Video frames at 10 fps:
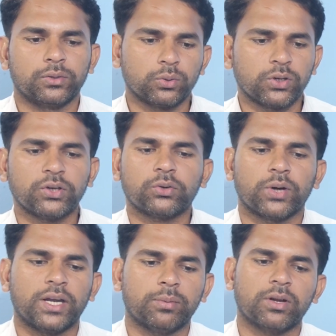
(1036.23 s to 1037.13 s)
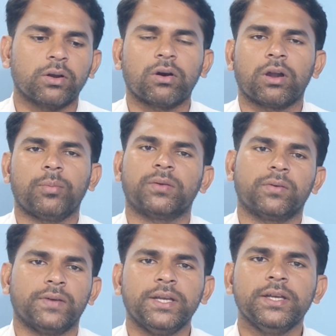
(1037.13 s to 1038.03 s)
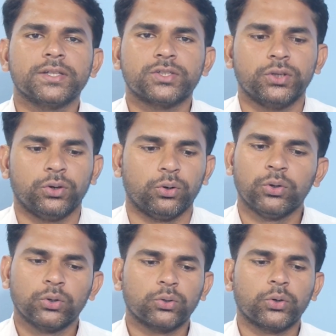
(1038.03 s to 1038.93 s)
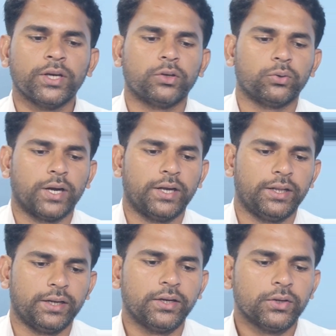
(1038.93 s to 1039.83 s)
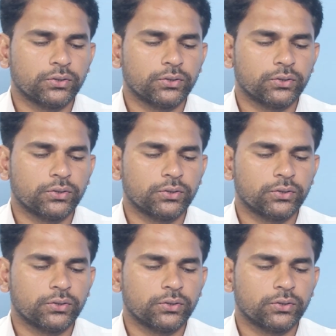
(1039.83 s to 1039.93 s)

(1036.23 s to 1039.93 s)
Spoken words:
No need to write because lower limit will be 0. No need to write here.